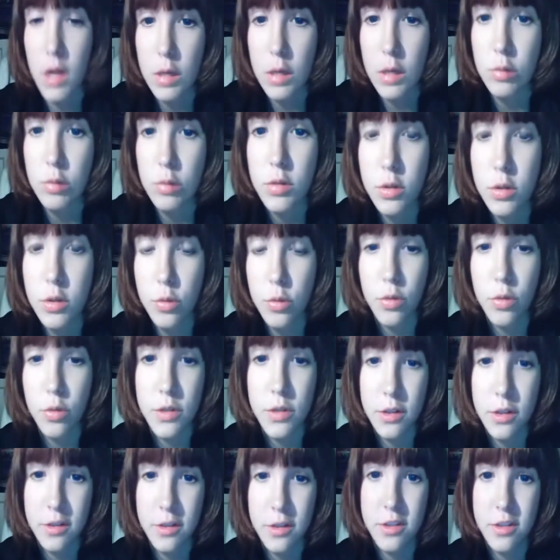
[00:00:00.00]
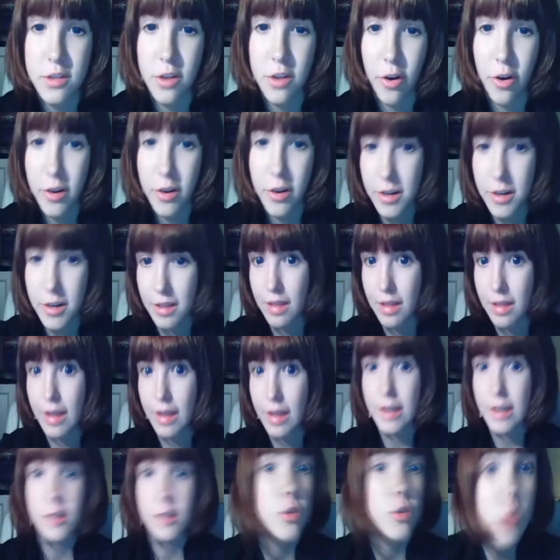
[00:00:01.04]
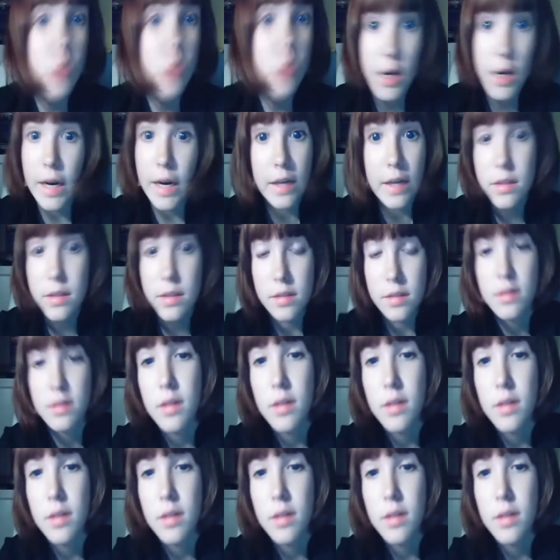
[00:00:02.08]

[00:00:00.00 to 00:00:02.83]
School's gonna start in 2 days.